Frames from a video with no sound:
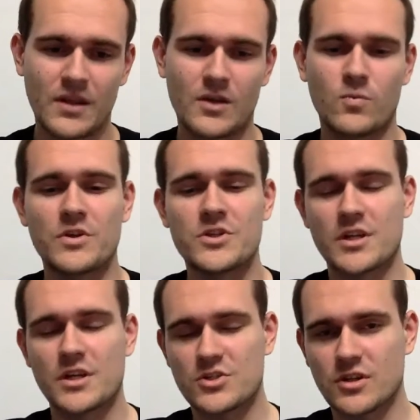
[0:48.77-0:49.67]
we
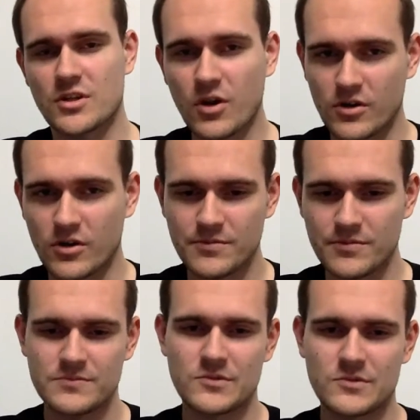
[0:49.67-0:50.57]
changed the
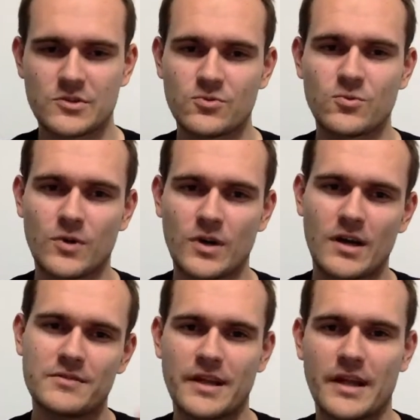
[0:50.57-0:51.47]
logo to
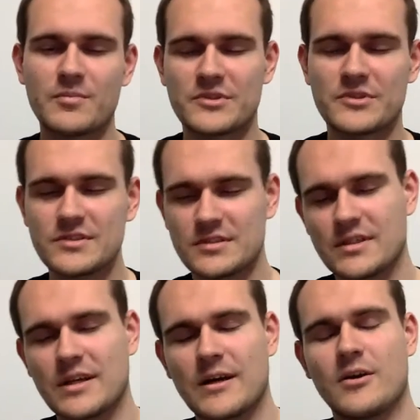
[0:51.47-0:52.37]
have the elements
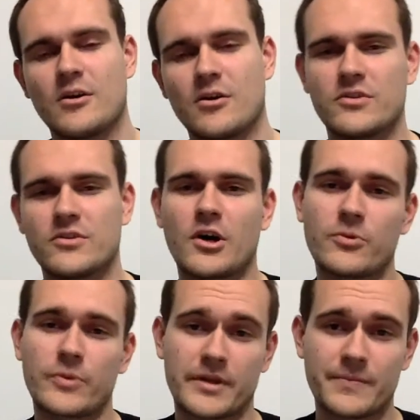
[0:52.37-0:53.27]
of the
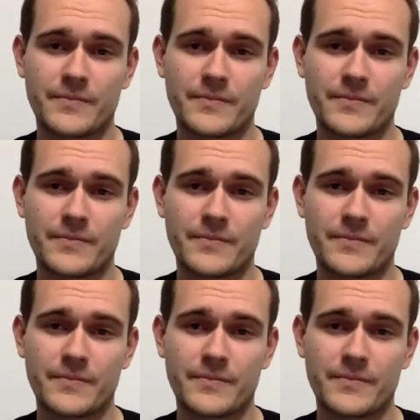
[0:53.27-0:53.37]
Halloween.